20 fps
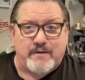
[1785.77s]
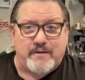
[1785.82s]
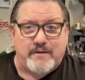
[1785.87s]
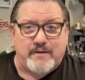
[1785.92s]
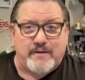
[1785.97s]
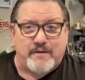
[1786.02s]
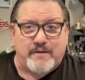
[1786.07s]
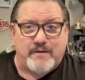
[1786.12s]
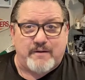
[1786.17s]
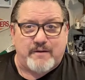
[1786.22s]

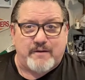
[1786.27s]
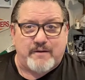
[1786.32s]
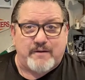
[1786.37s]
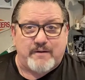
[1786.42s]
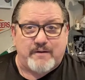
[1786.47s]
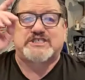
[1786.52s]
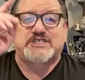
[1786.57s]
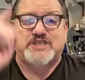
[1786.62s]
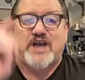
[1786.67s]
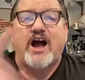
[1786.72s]
He has
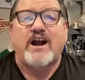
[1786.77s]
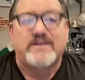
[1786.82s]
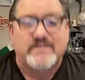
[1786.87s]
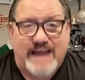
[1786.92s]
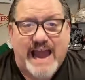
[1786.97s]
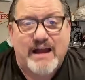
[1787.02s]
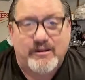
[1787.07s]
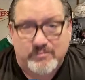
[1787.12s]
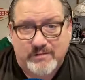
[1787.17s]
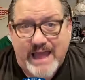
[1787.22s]
sucked
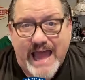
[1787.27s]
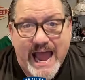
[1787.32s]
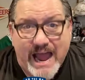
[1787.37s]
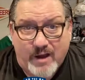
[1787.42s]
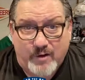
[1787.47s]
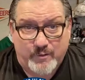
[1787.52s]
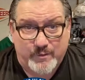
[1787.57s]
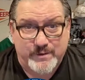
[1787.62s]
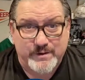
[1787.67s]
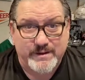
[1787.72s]
out
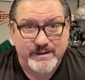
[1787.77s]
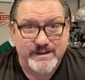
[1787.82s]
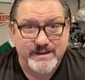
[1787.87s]
loud.